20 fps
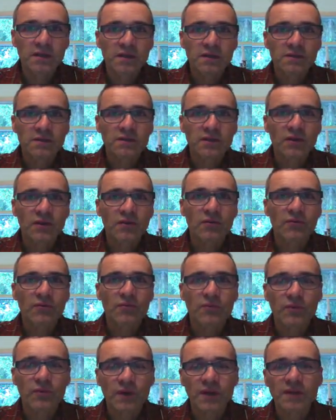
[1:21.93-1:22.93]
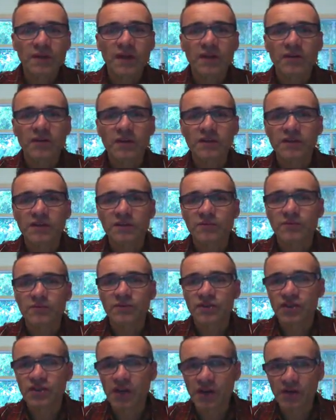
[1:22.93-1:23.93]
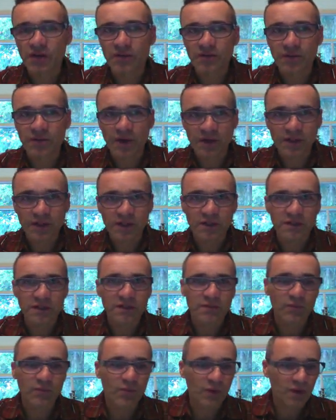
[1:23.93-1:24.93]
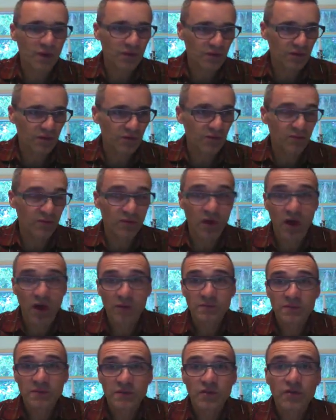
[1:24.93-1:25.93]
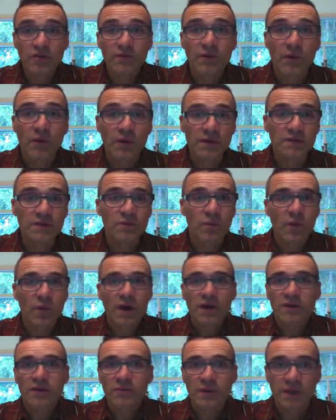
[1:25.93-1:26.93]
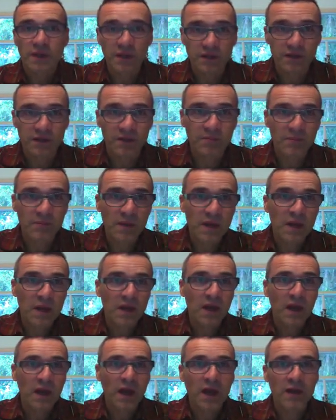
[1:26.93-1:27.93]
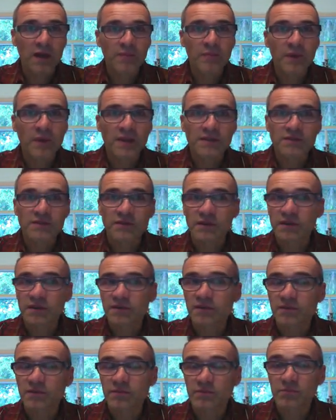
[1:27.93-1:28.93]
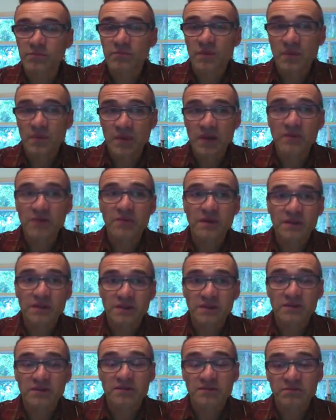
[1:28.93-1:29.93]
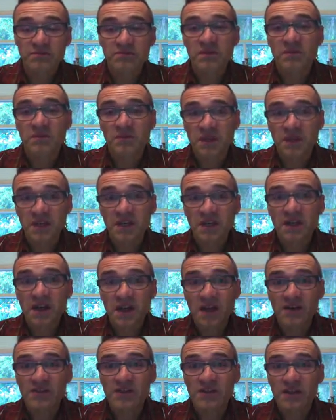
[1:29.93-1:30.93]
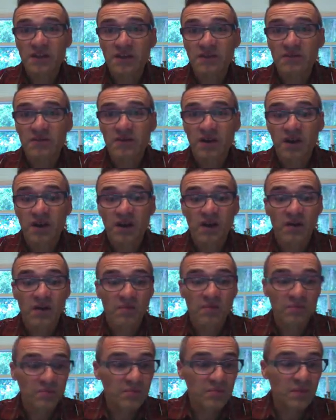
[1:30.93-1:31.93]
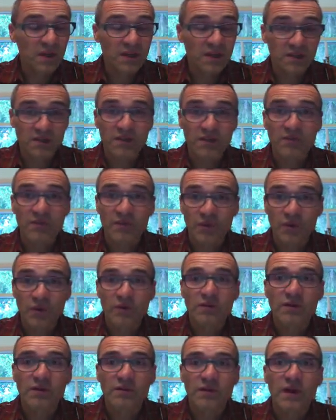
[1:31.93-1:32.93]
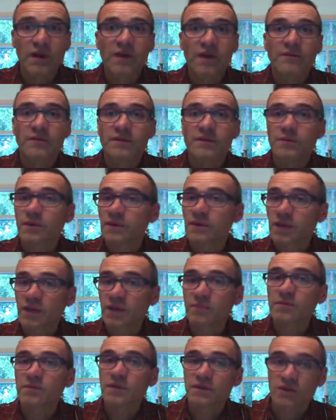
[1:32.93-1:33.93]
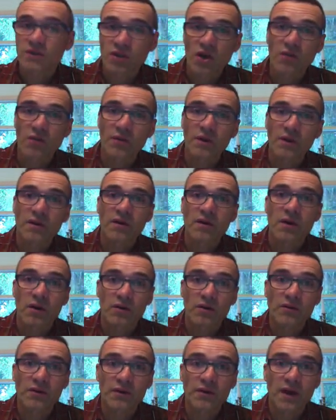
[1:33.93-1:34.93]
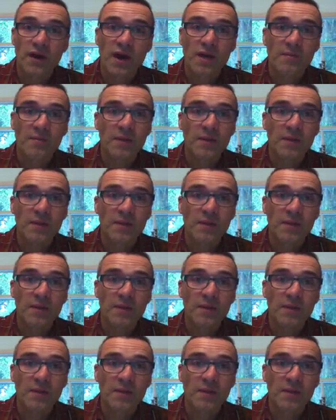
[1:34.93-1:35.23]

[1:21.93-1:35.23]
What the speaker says: So we're going to take a look at just general functions. What do carbs do for us? Why do we eat them? And basically, the main reason is immediate energy. It's the fuel of life. It's what keeps us going all the time.